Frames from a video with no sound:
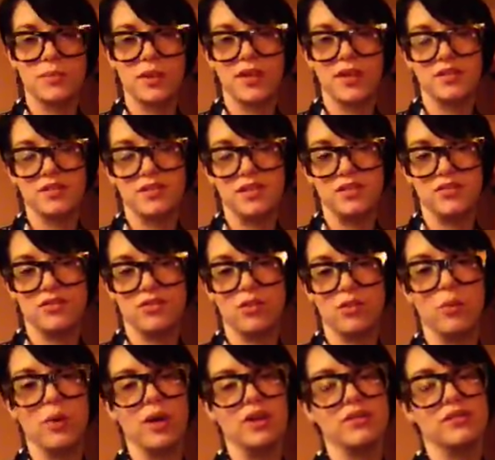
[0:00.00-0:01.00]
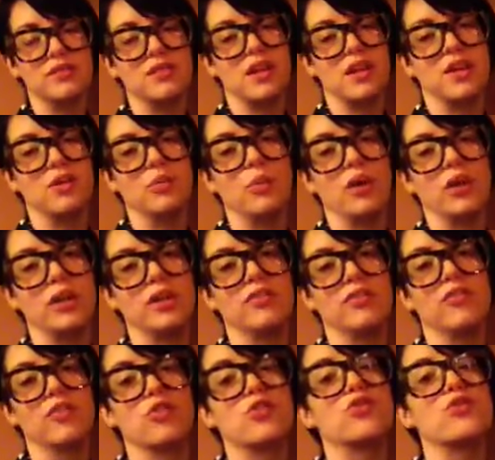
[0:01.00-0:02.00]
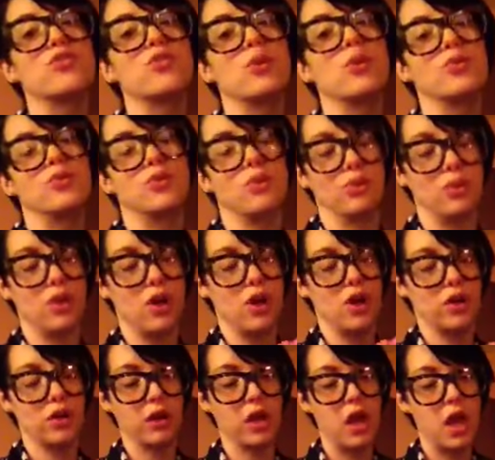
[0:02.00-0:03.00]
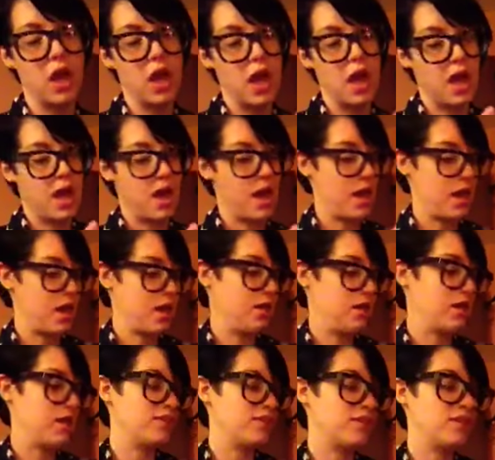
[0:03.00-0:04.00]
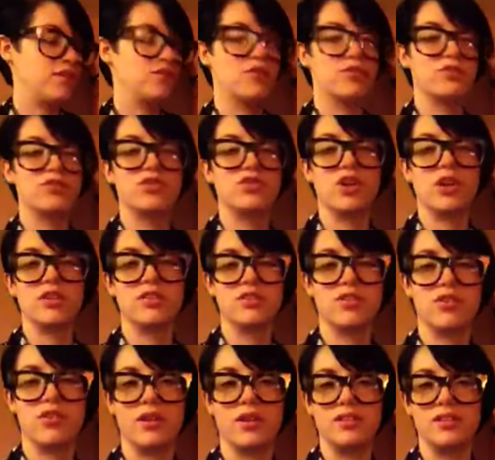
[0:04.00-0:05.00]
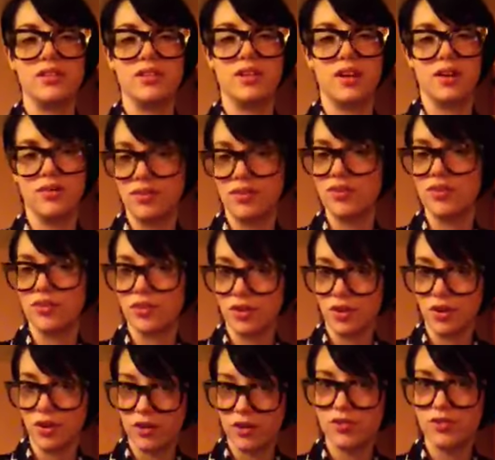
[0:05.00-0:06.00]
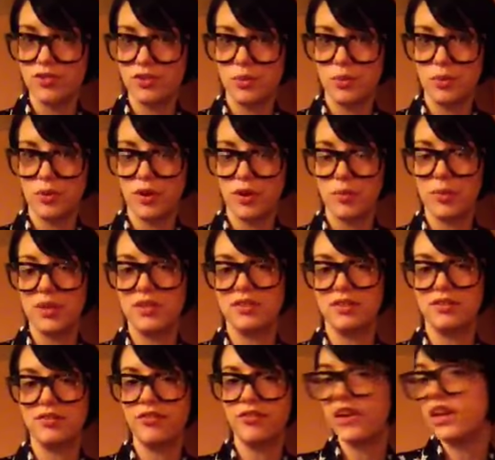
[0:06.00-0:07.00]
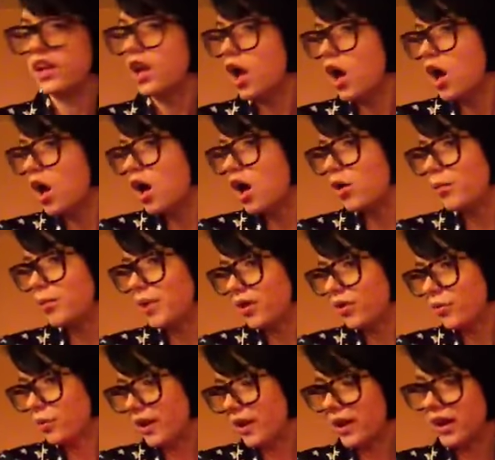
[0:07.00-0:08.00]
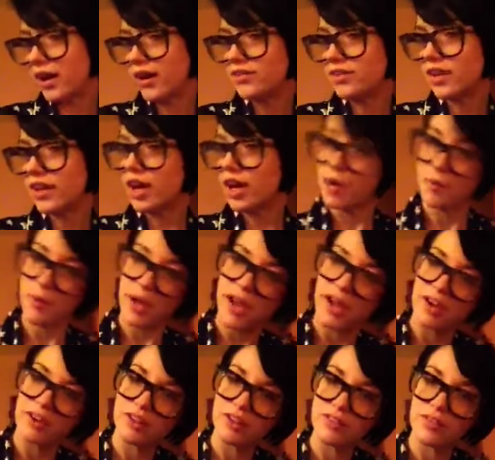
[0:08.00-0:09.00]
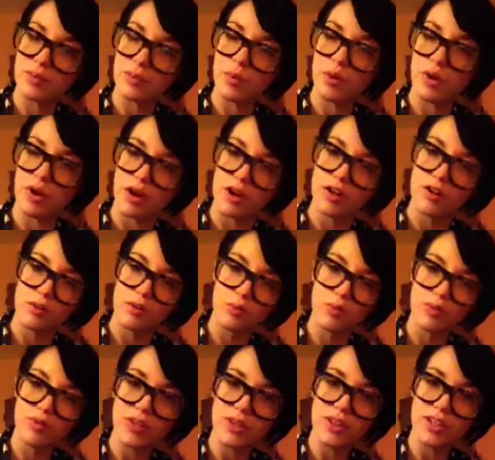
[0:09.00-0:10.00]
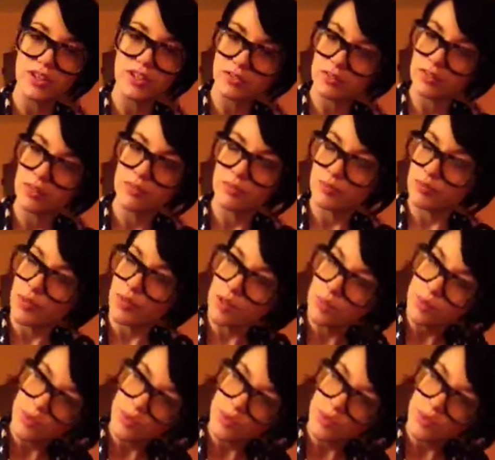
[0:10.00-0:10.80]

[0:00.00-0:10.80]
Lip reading: because these are the ones that I had wanted for so long. And I think they're just crazy enough that they're a super amazing fit. Oh, by the way, guys, I cut my hair even more. It